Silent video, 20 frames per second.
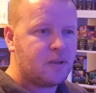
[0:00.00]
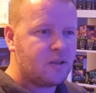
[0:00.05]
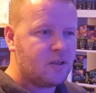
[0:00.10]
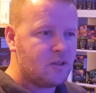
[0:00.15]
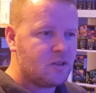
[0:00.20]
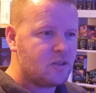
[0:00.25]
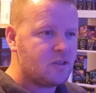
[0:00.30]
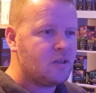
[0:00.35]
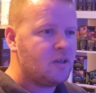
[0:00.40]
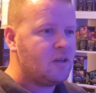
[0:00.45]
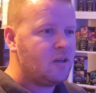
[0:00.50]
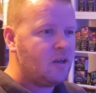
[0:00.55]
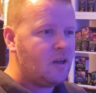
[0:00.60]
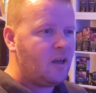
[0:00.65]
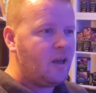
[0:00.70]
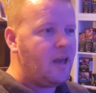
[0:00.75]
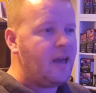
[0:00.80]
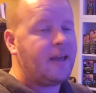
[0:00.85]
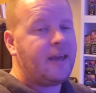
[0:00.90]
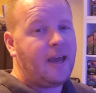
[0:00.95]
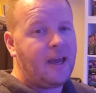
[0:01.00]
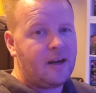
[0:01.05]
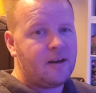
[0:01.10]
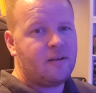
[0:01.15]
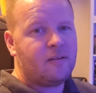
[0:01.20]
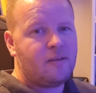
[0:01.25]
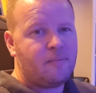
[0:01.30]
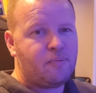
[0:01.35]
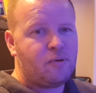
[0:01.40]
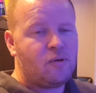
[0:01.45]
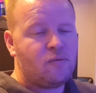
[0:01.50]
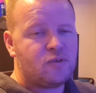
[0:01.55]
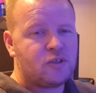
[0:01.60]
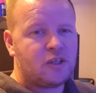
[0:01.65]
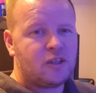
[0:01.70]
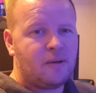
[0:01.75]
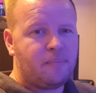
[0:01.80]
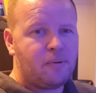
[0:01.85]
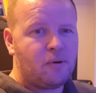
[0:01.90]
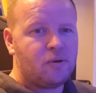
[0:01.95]
because again, the proof's
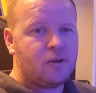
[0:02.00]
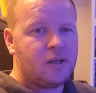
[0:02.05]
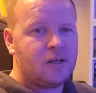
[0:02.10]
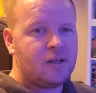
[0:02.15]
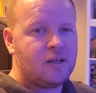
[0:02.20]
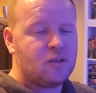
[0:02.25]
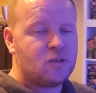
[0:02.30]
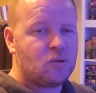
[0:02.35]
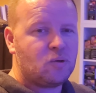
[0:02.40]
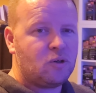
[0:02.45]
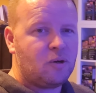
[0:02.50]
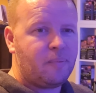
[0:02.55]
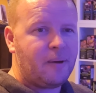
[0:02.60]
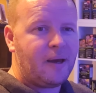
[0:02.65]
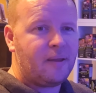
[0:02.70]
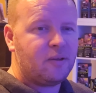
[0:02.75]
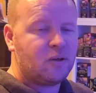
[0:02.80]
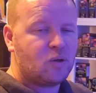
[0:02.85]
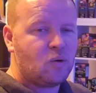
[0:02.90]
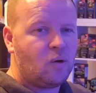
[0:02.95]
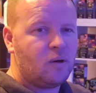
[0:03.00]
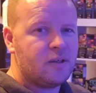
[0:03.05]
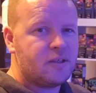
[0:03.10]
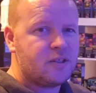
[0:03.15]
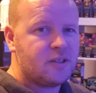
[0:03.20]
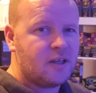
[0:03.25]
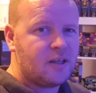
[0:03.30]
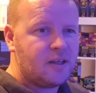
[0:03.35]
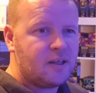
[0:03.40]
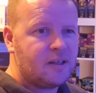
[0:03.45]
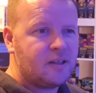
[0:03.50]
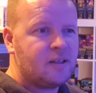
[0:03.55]
in the pudding. It's all about the quality.